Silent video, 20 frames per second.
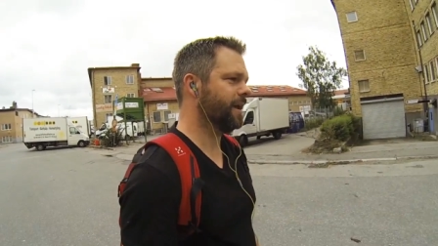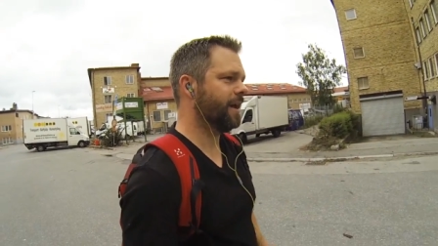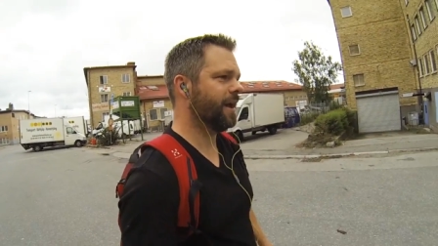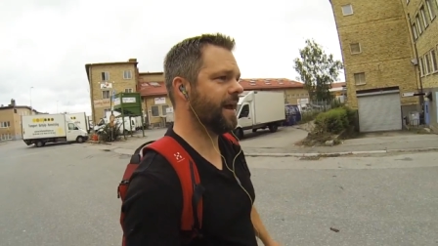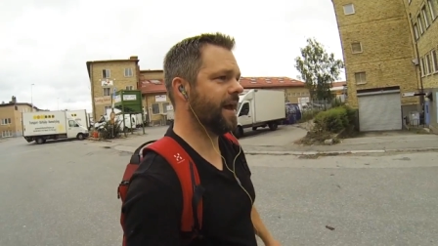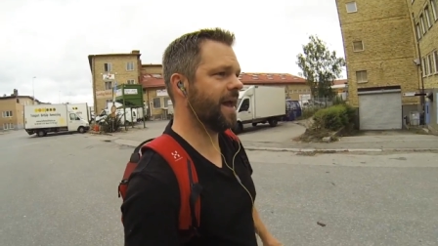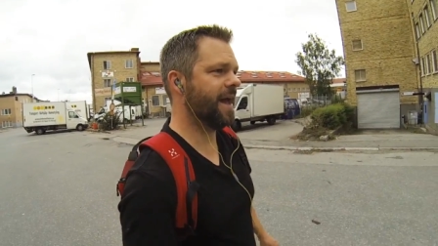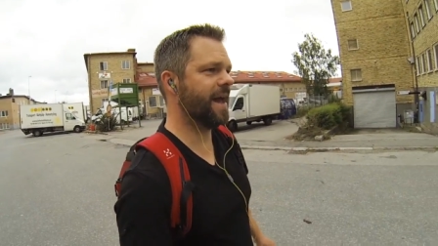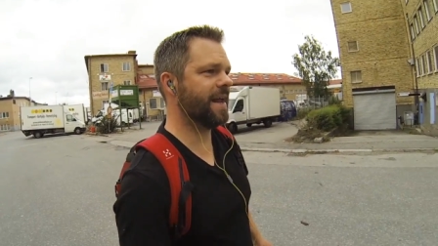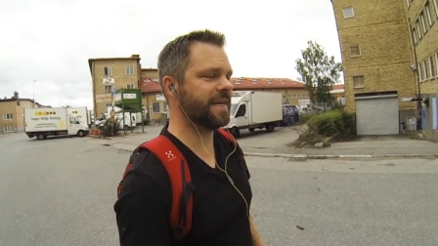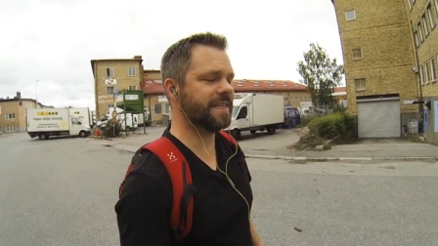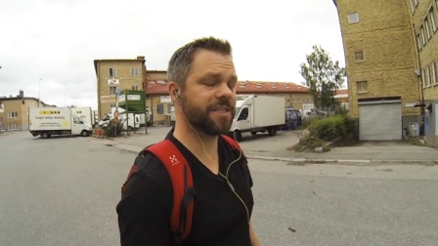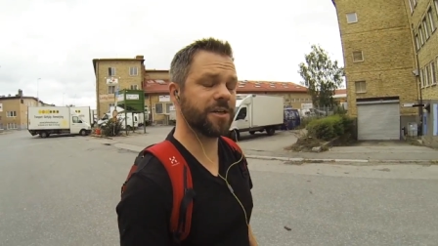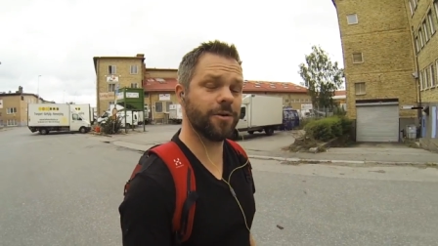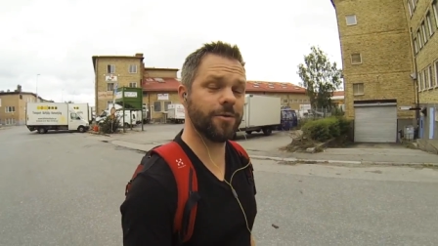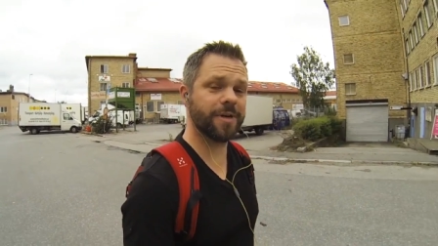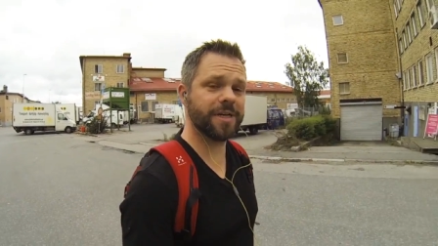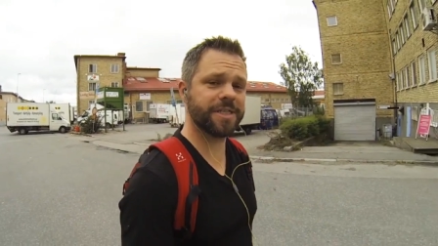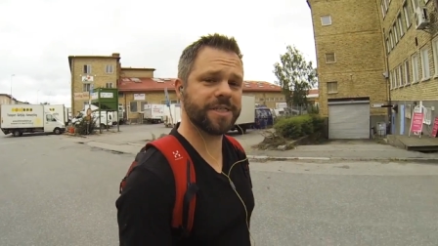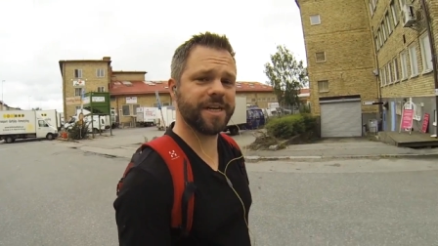And as
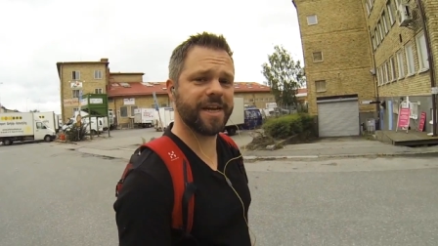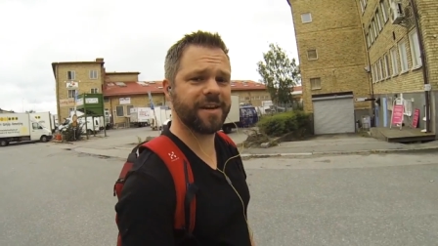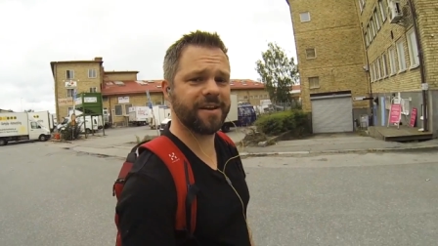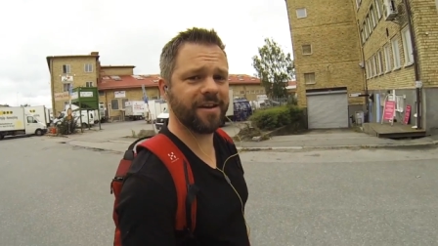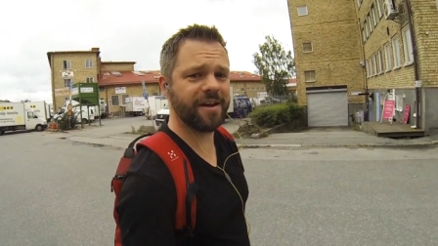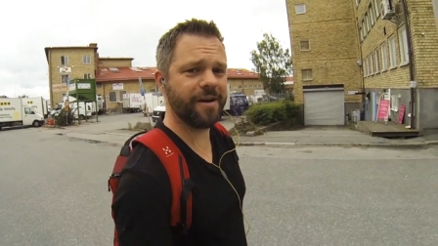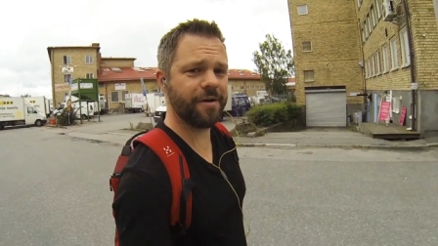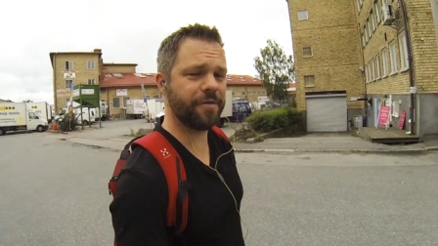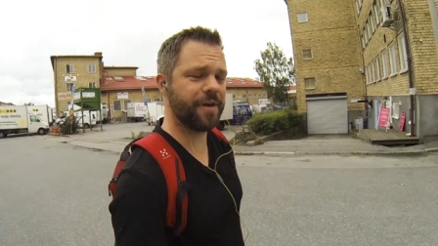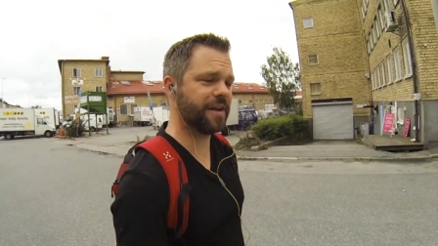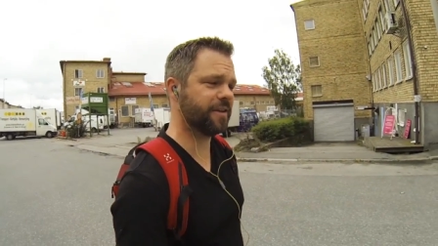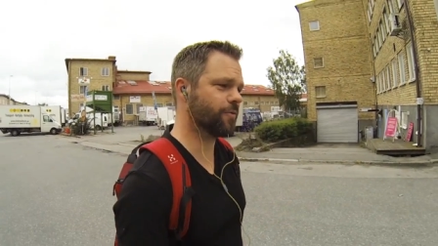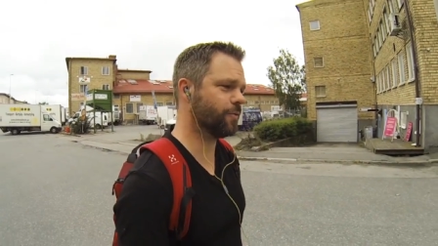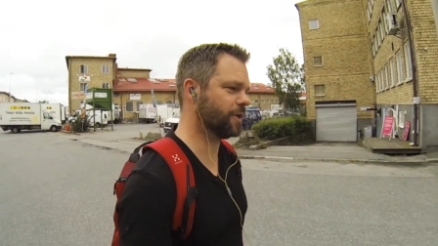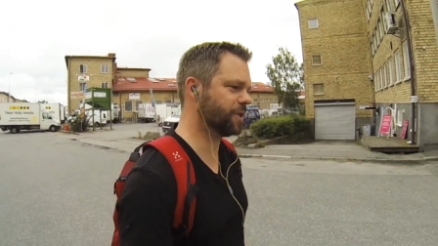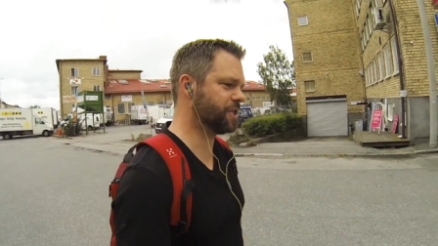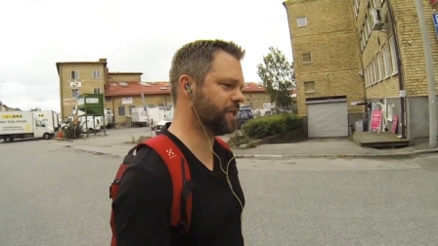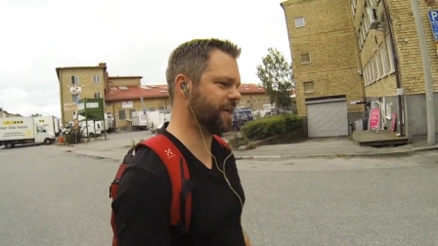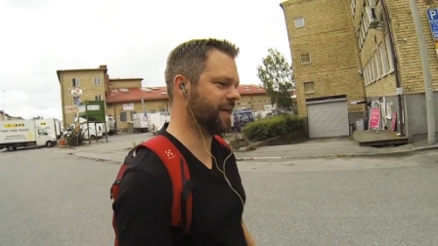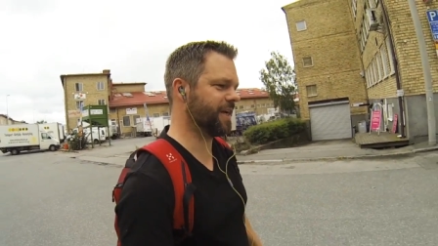always, take care, thanks for
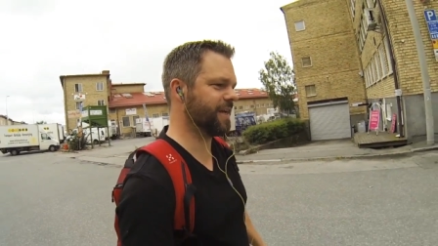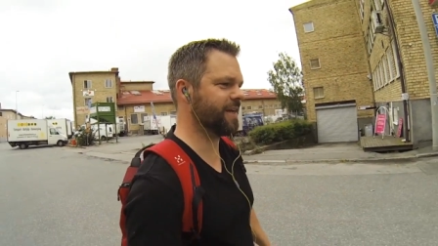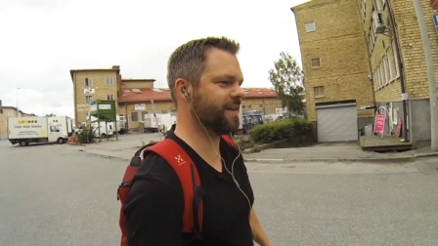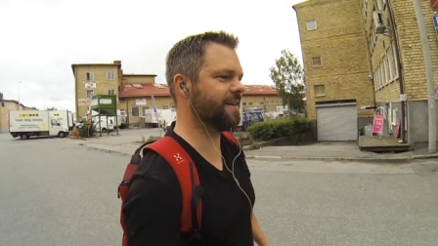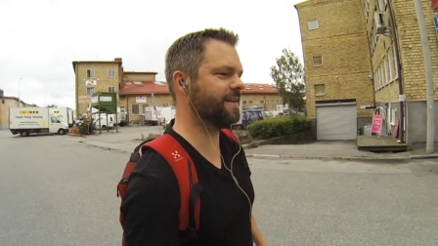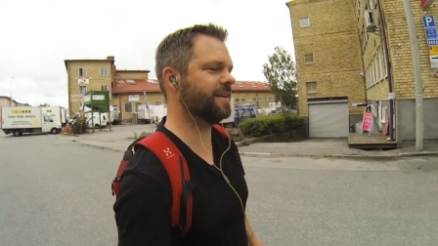watching.